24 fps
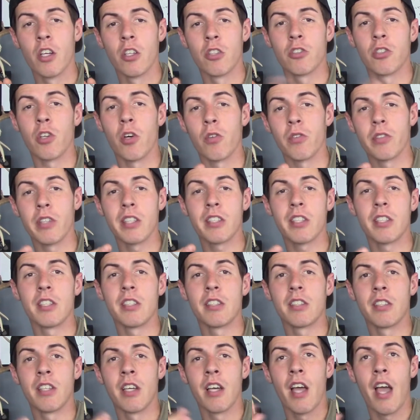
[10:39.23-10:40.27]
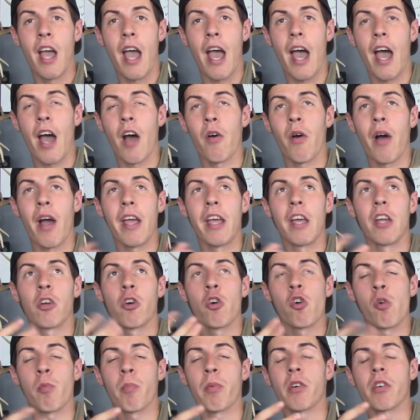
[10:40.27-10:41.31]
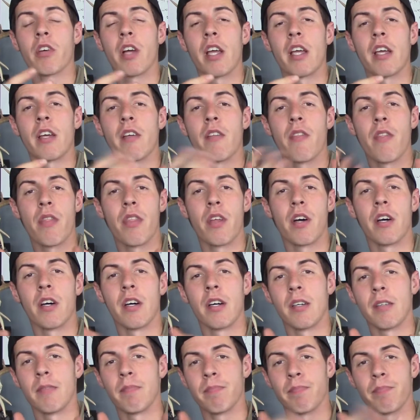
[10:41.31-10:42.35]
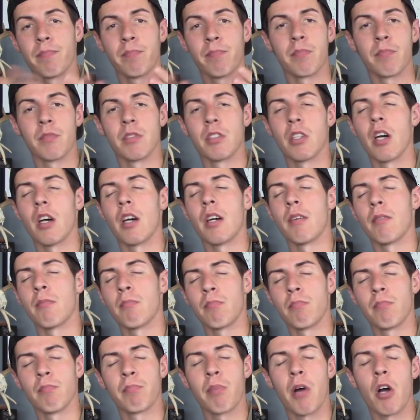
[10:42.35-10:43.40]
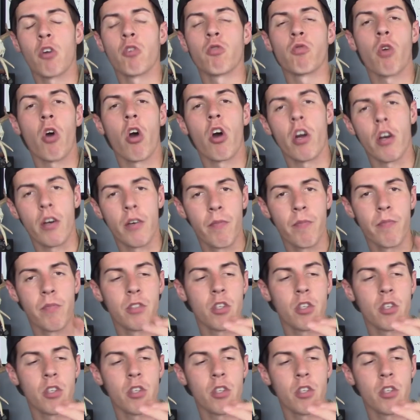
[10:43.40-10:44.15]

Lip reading: so this is how I incorporate the buck roar.